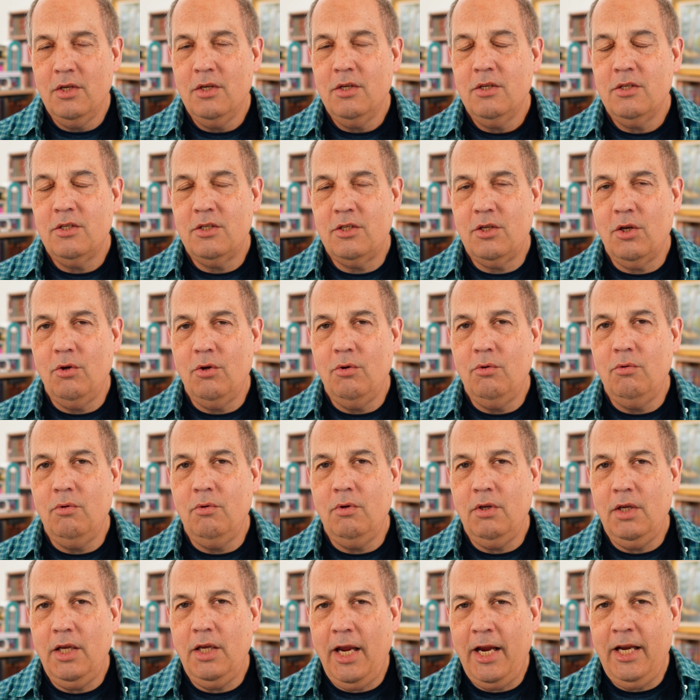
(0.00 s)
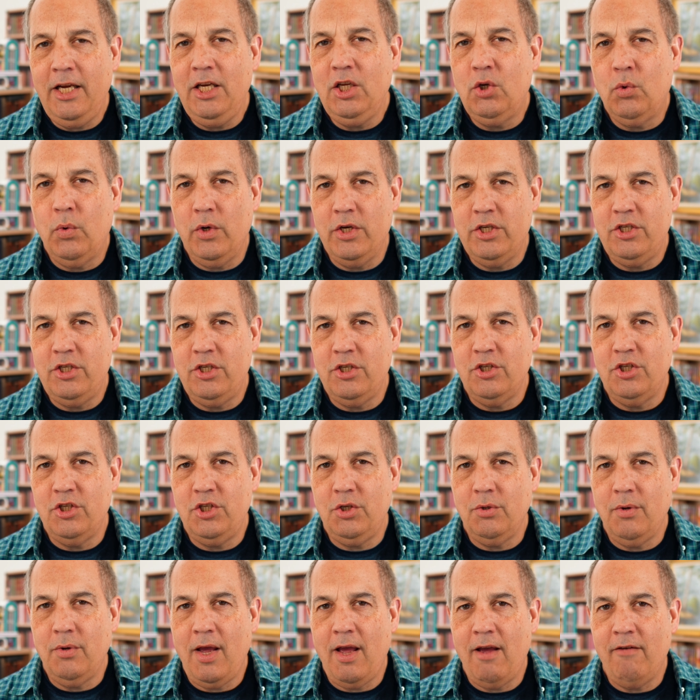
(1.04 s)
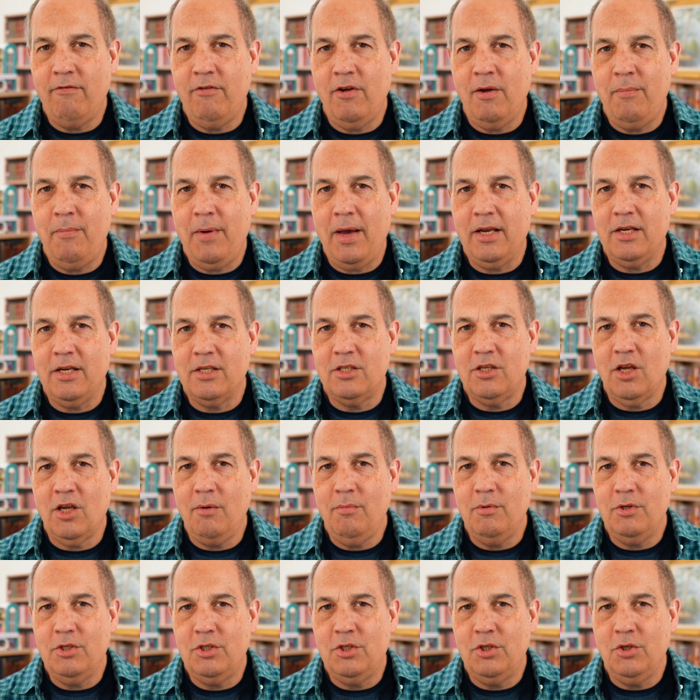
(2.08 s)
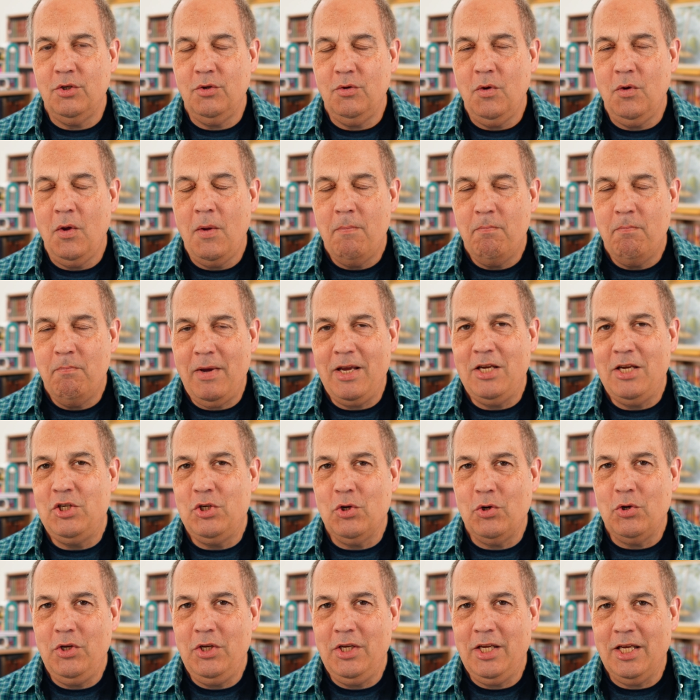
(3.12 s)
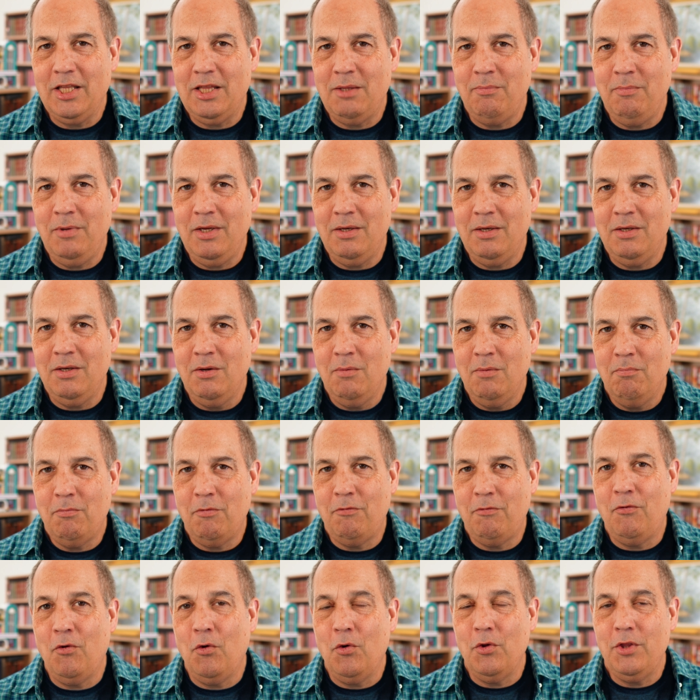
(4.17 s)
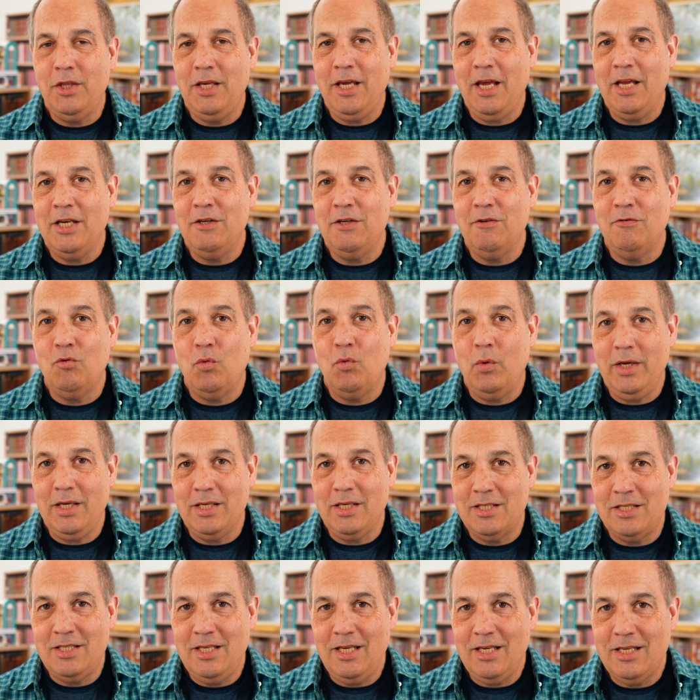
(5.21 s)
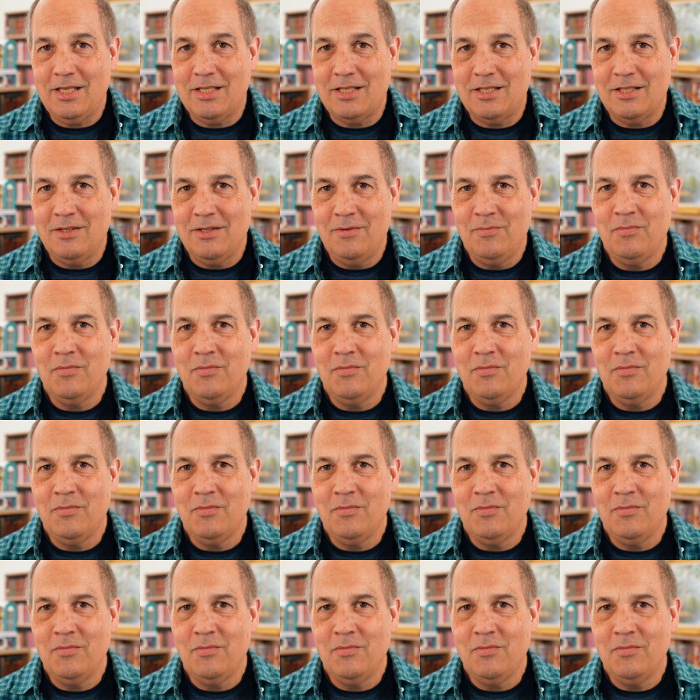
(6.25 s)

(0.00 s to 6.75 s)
So any questions you have about assignment 2, make sure you get them in before the end of week 6.